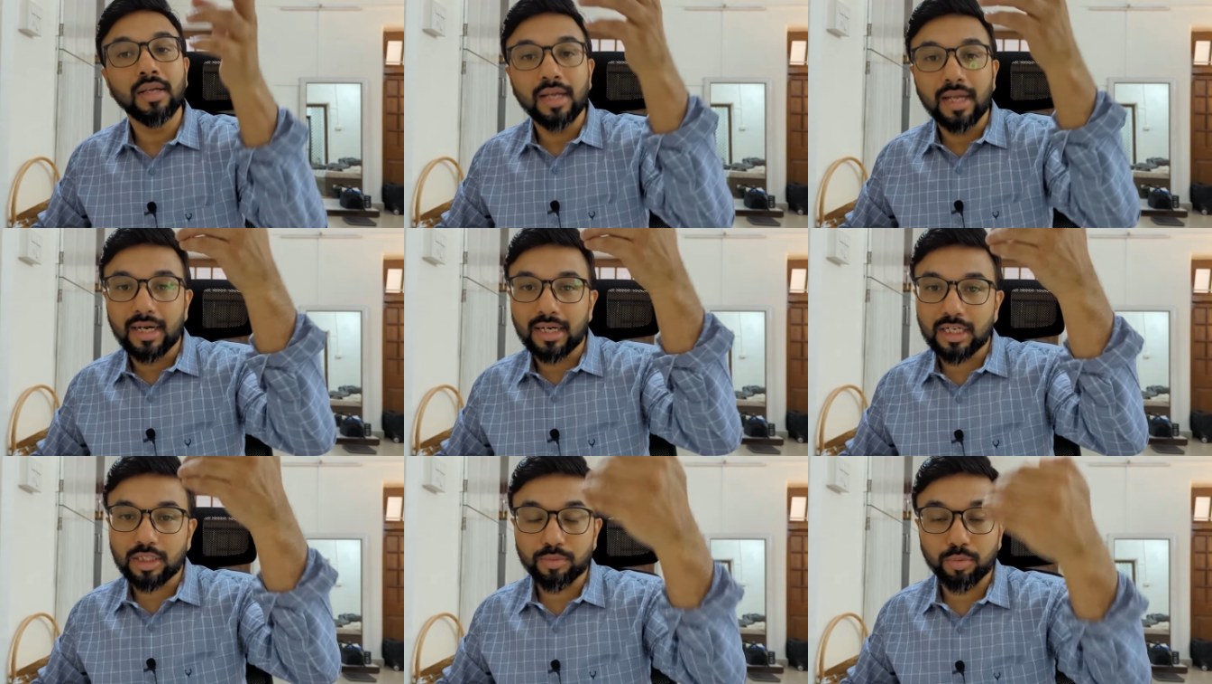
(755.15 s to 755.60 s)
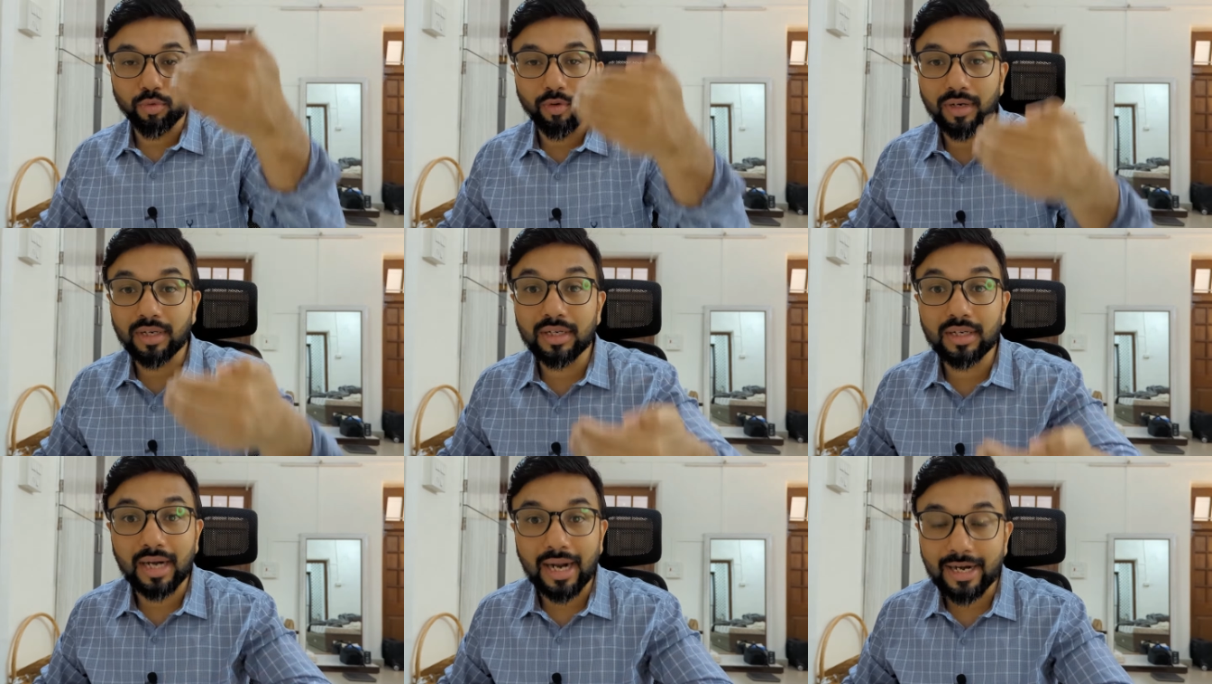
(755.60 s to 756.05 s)
It has
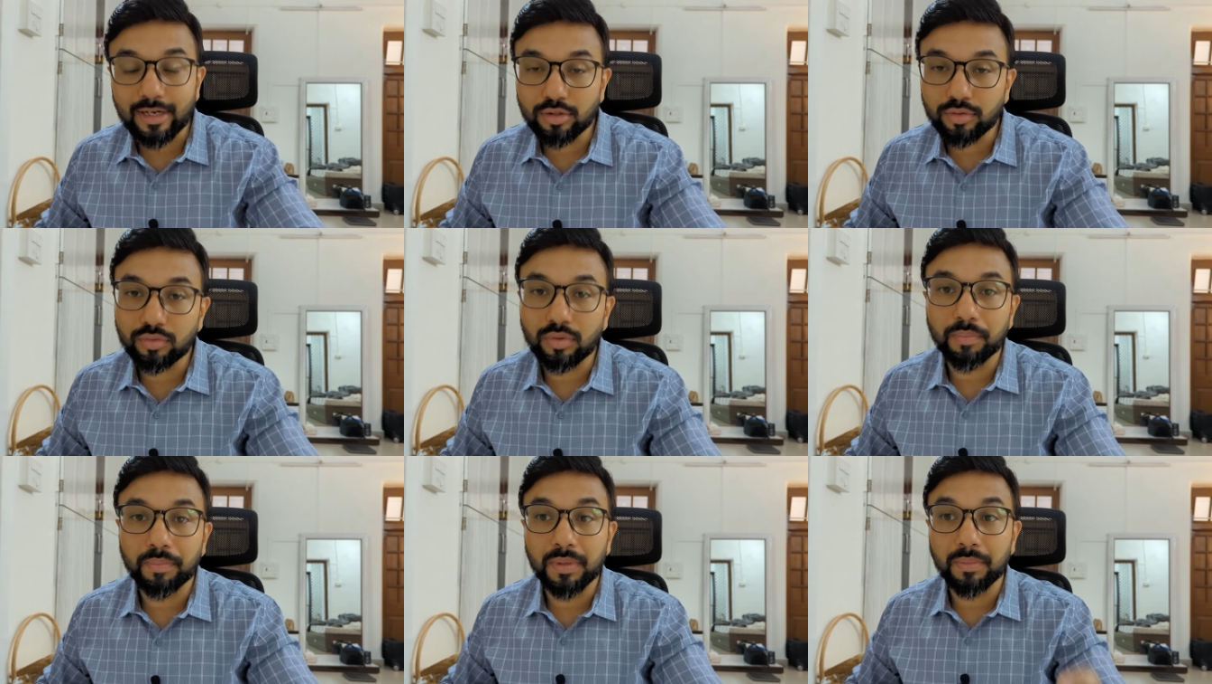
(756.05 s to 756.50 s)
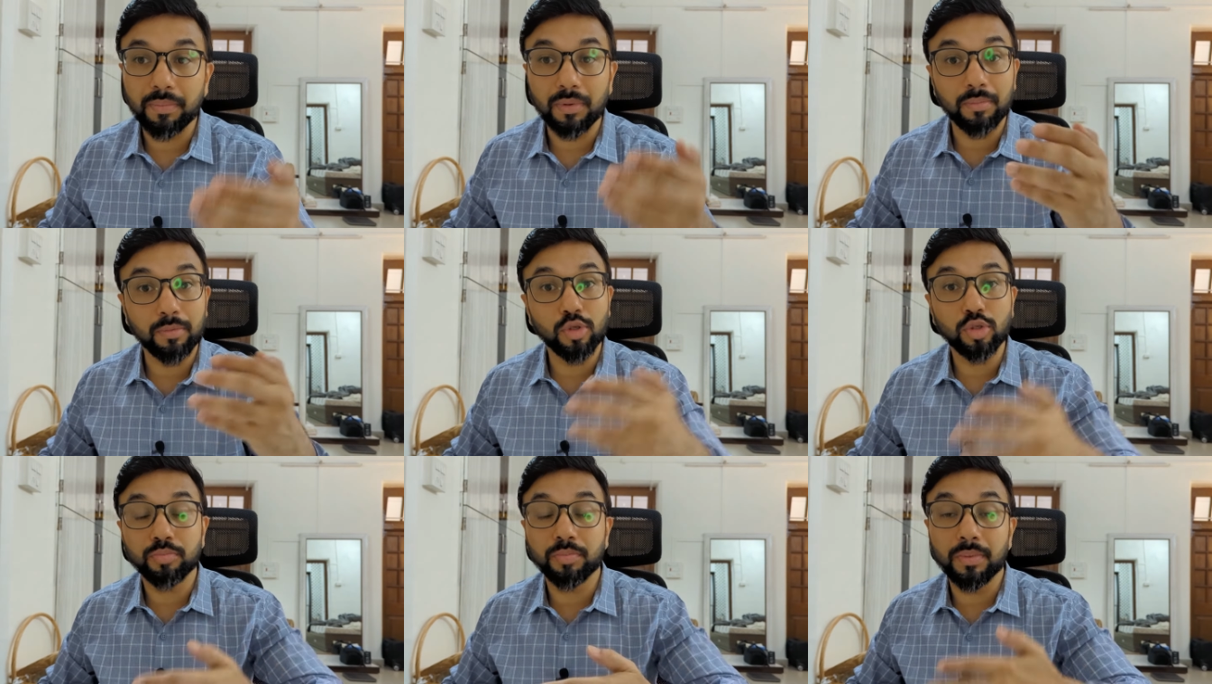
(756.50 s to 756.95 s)
provided rights to the people
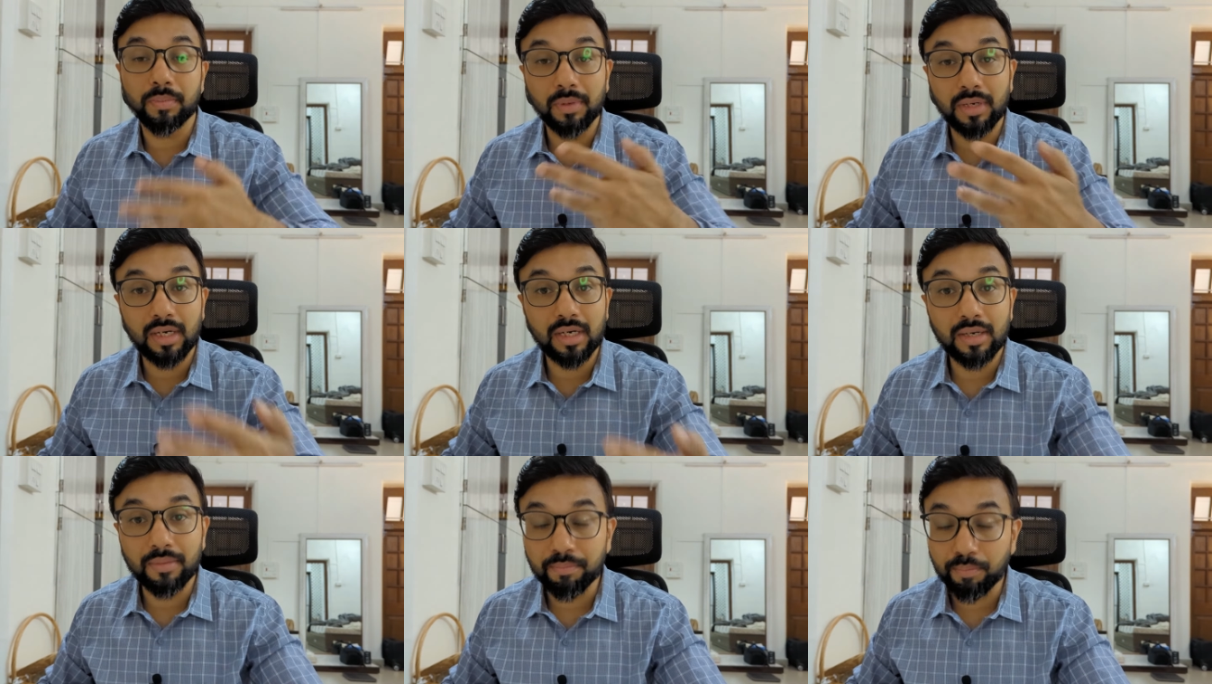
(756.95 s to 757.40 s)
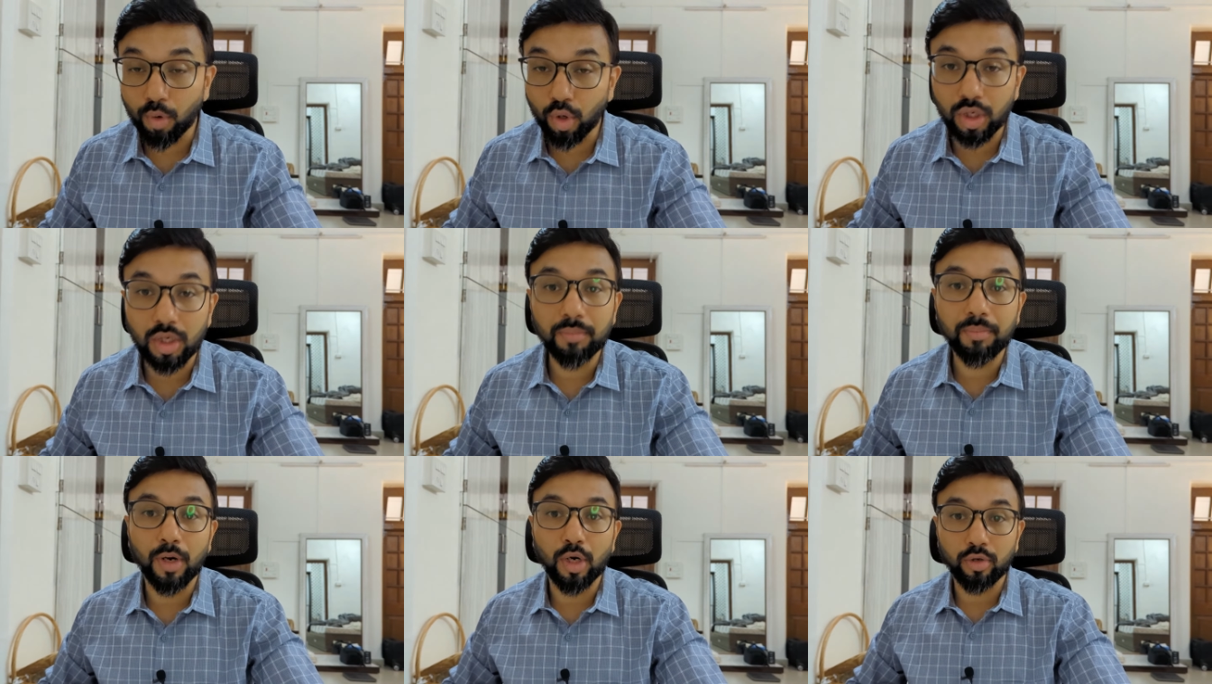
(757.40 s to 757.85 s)
because people are an
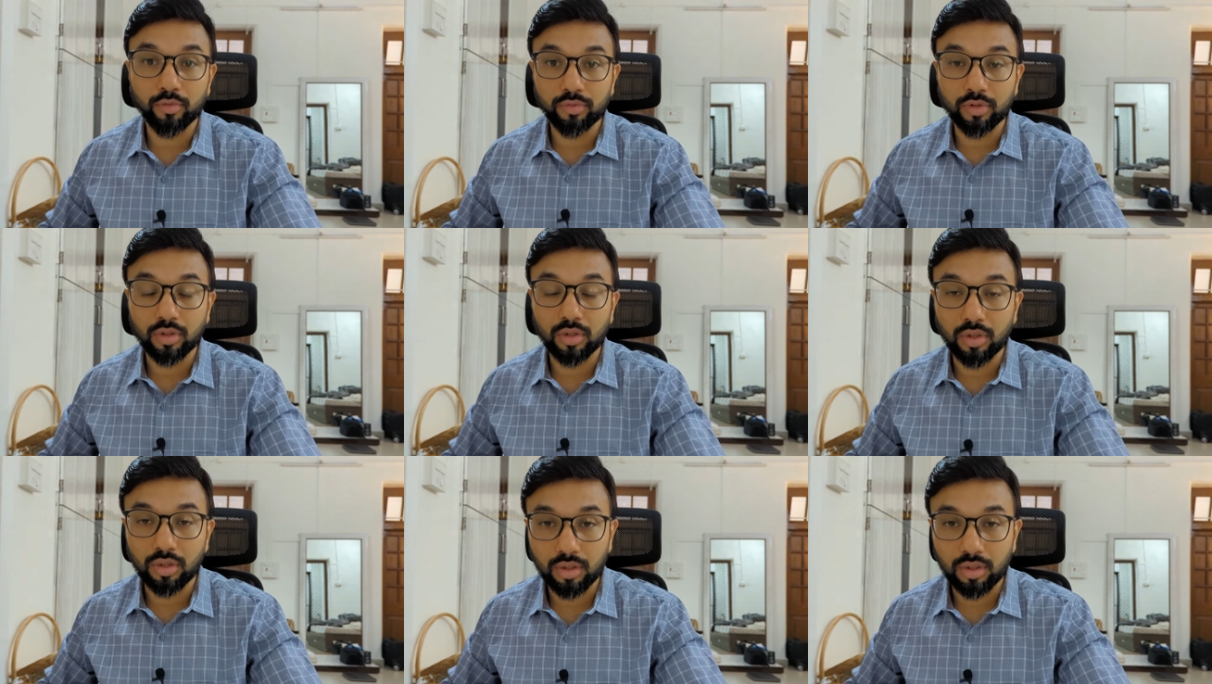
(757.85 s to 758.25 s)
important part of the